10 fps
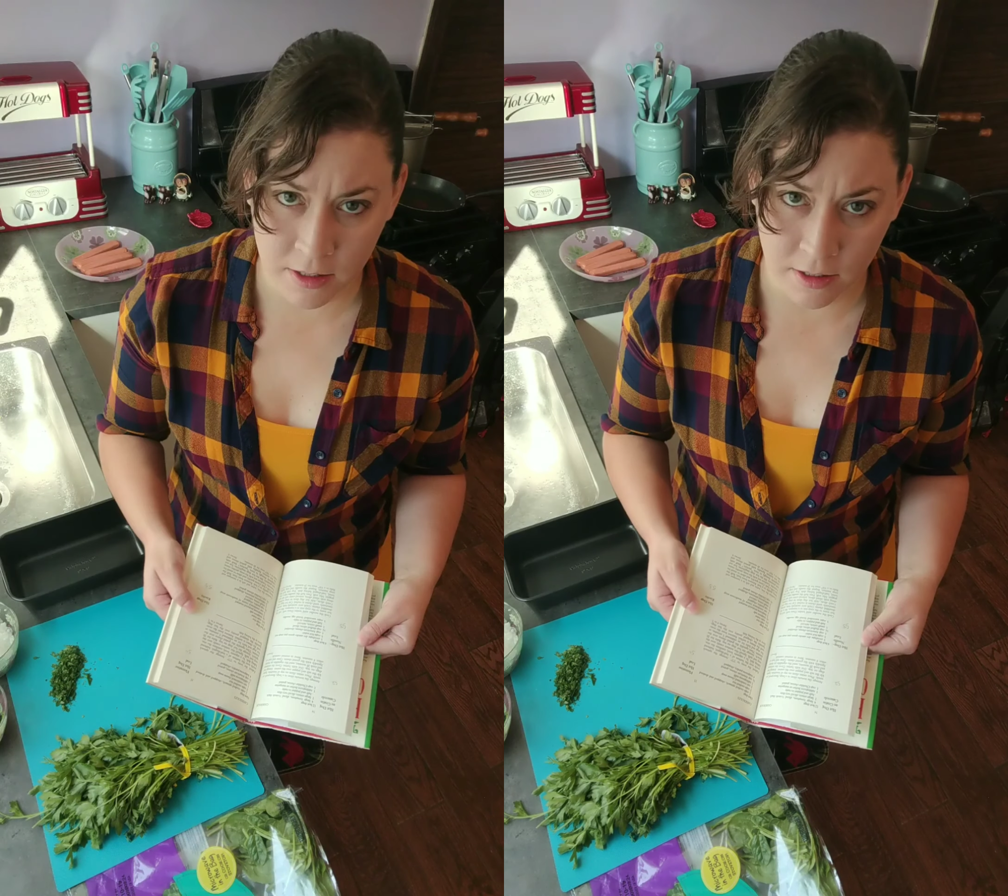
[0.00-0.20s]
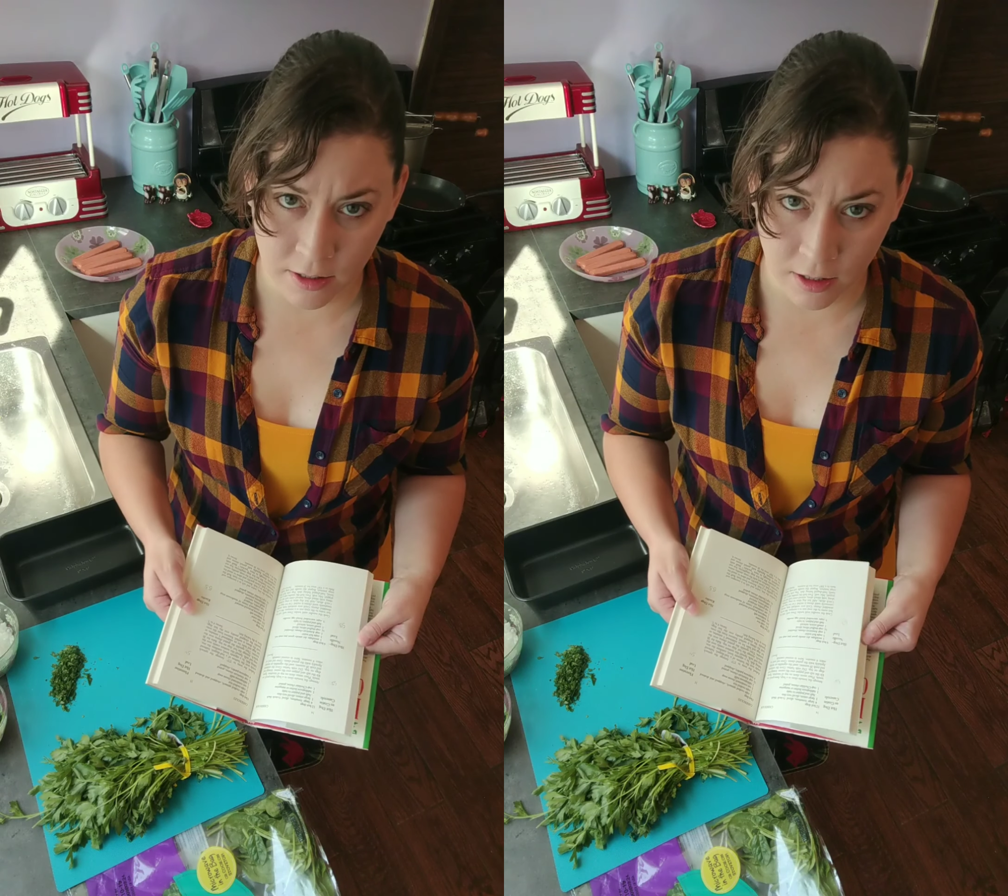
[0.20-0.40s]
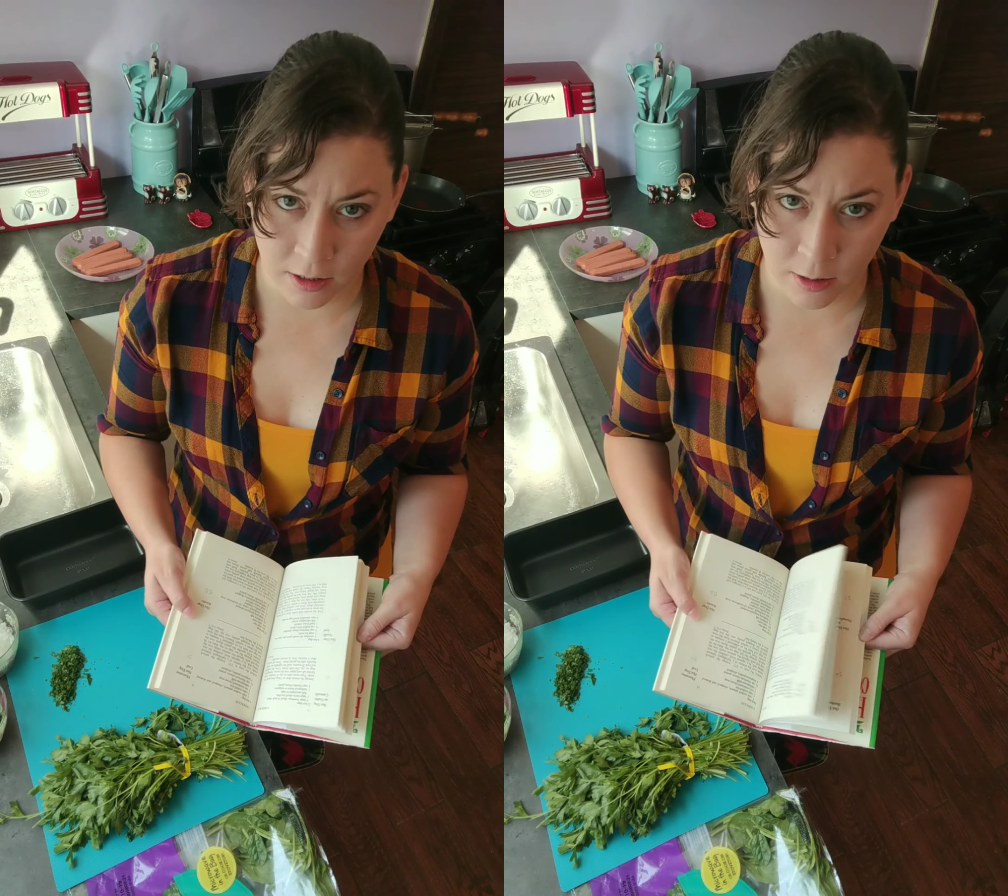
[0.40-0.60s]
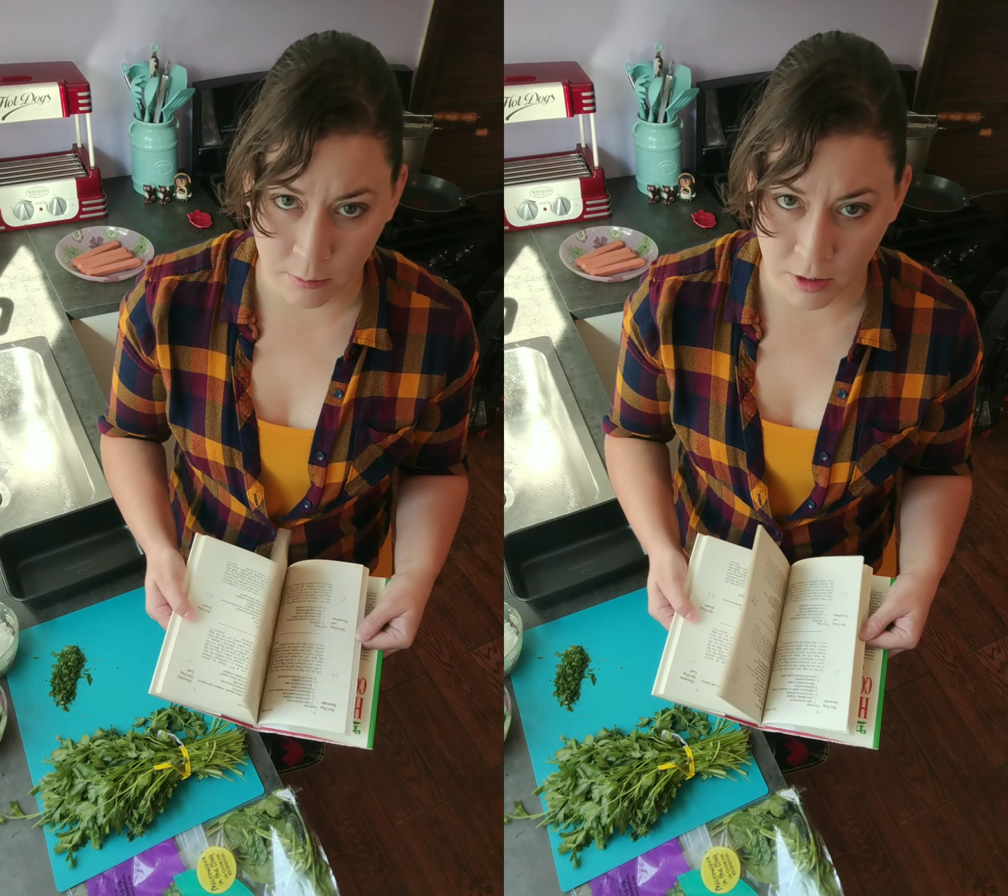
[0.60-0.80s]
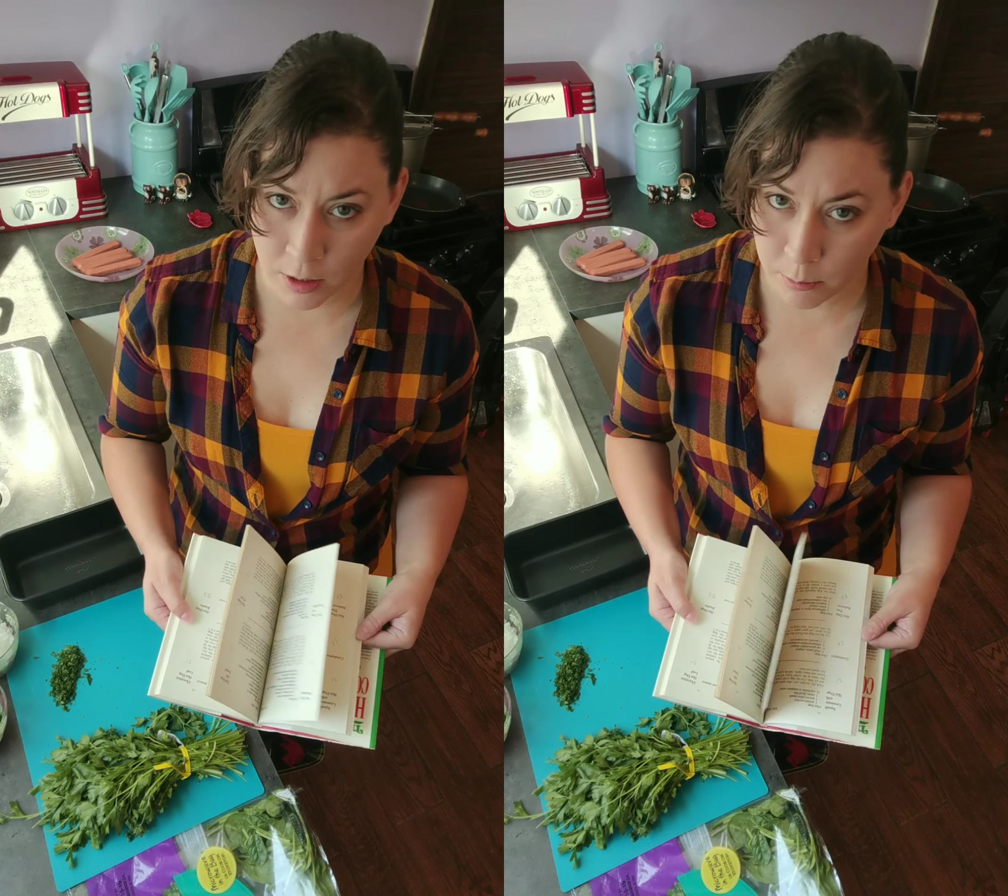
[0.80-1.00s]
did not
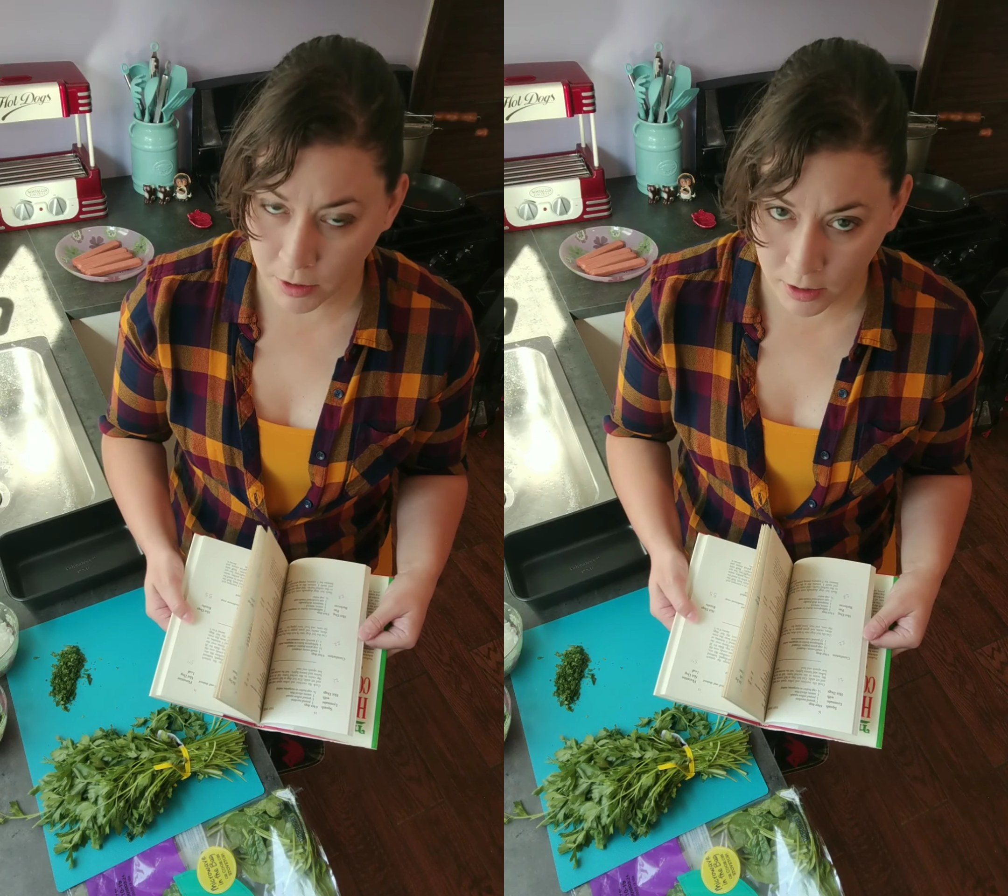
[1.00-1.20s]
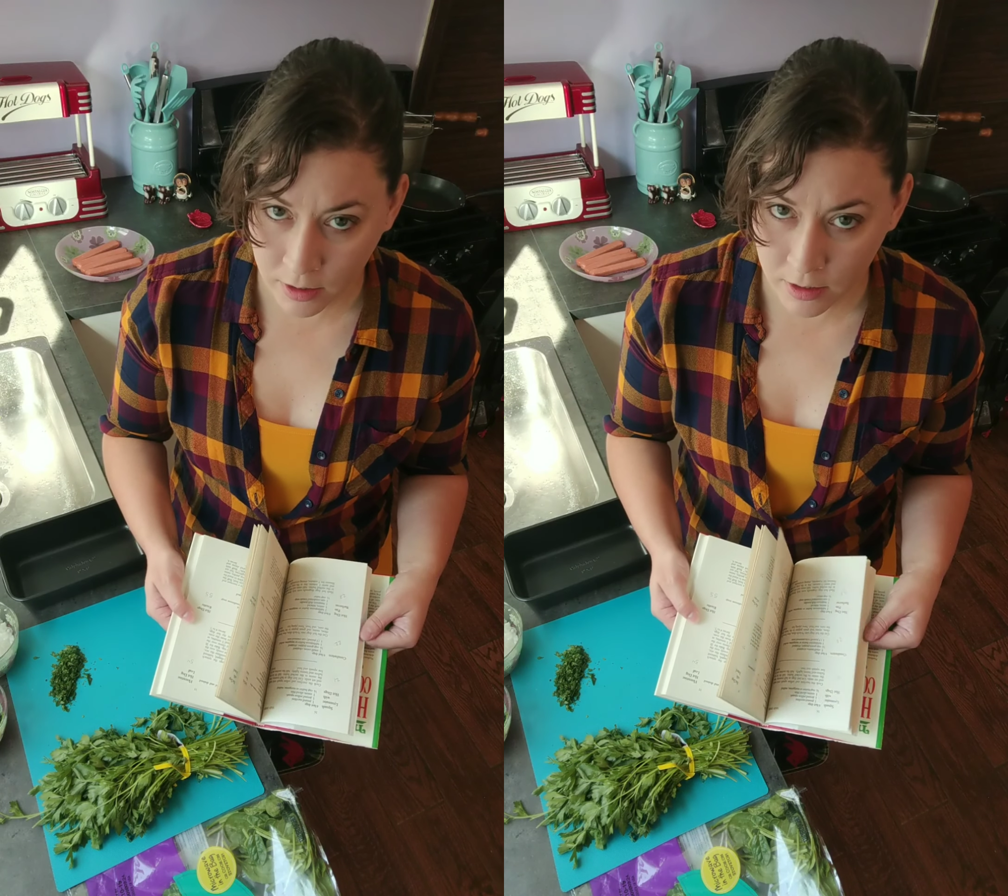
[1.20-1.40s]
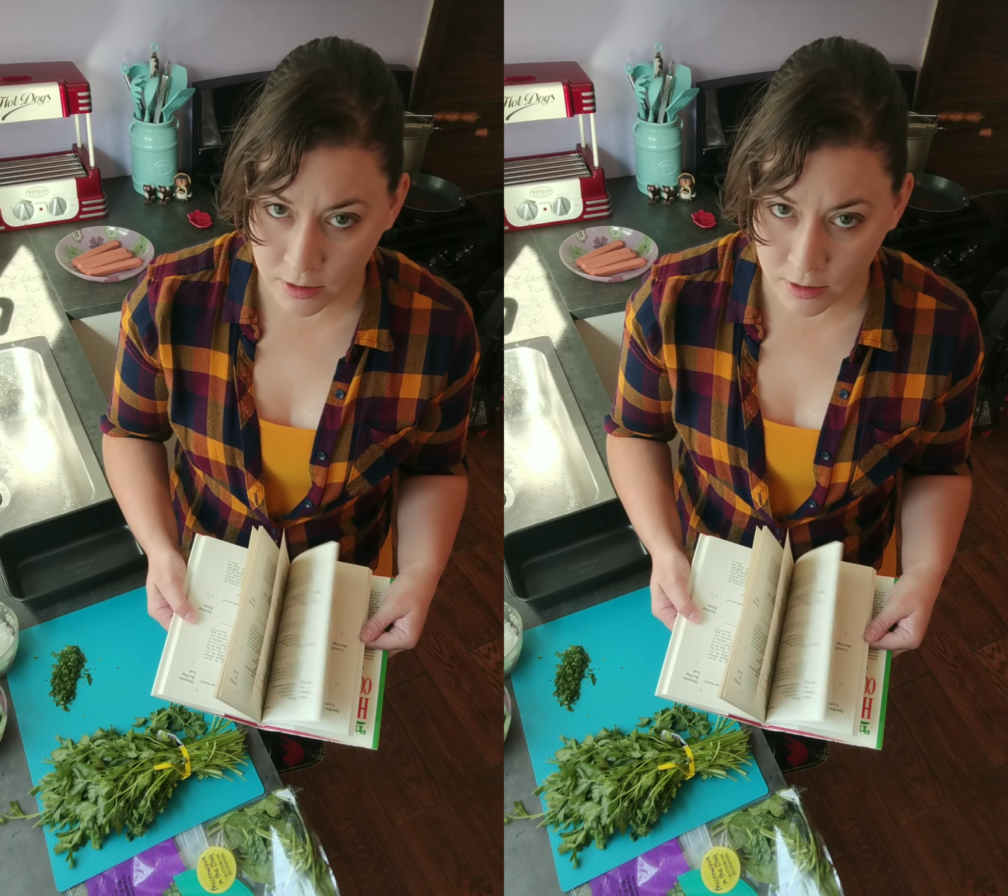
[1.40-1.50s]
come numbered,